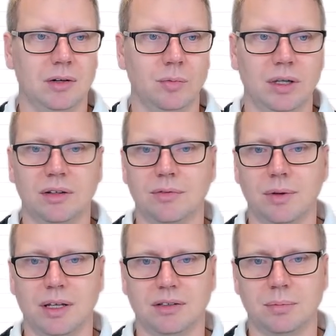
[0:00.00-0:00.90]
with the
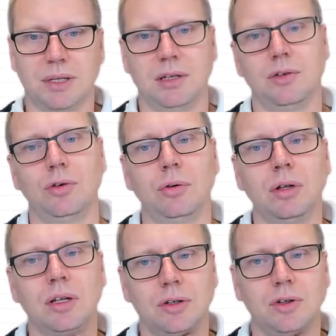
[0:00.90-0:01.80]
SAP tool
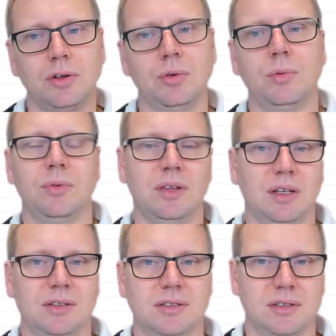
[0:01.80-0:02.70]
to
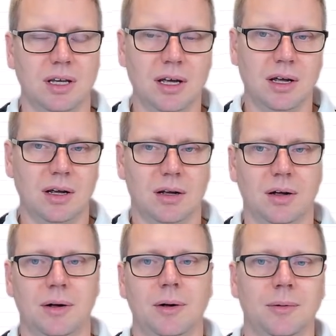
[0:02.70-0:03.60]
this
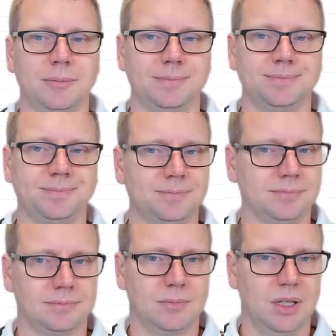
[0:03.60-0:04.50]

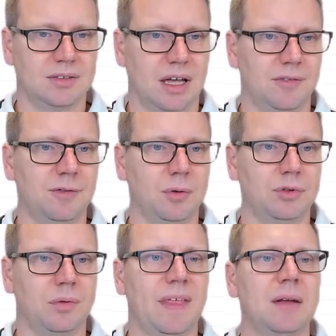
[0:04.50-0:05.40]
this IFlow.
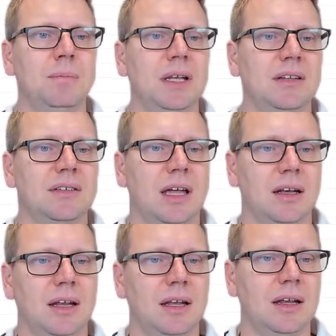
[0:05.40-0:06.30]
So that means
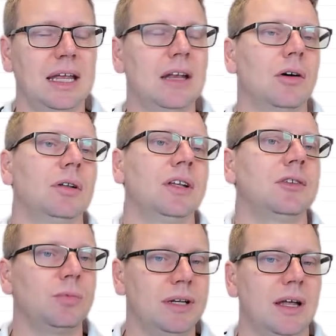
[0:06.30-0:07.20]
that in our
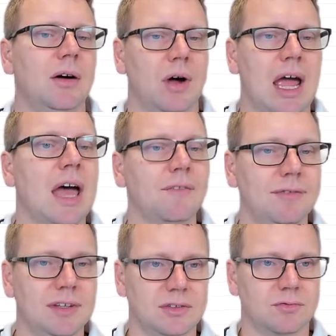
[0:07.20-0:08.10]
list we now
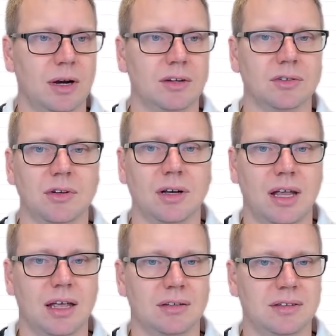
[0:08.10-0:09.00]
have this registered
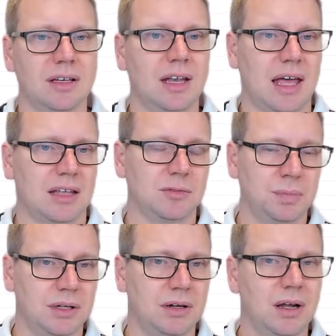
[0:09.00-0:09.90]
as it has
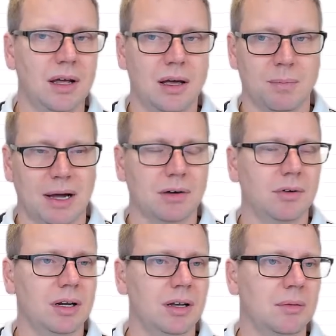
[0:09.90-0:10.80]
been
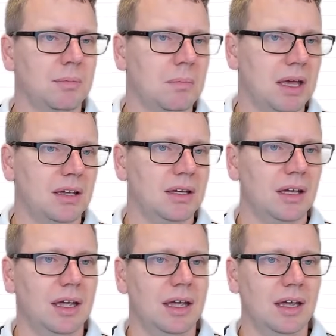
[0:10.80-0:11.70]
migrated,
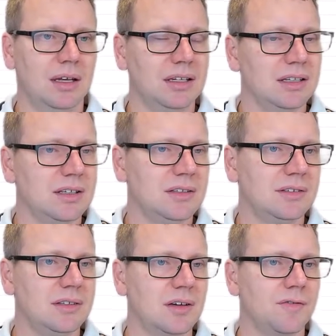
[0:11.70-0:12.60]
making it
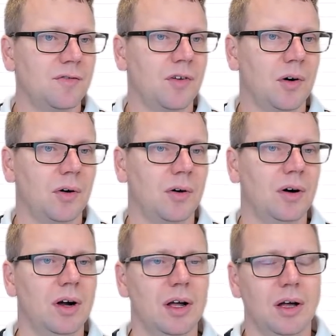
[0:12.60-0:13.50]
easier for
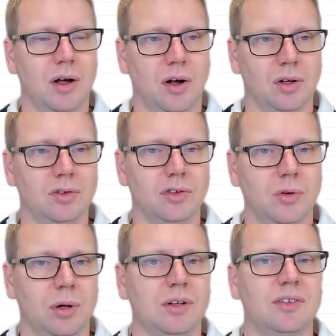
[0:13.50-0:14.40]
us
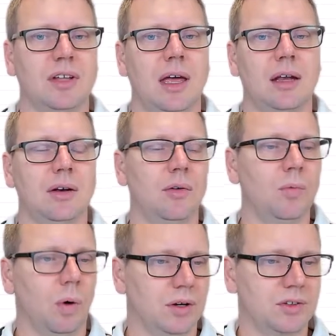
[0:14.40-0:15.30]
to understand
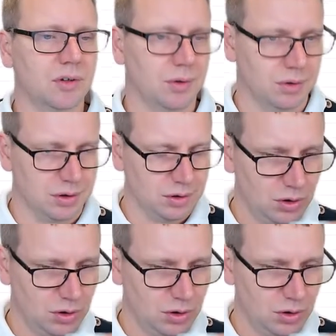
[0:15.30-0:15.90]
what is going on.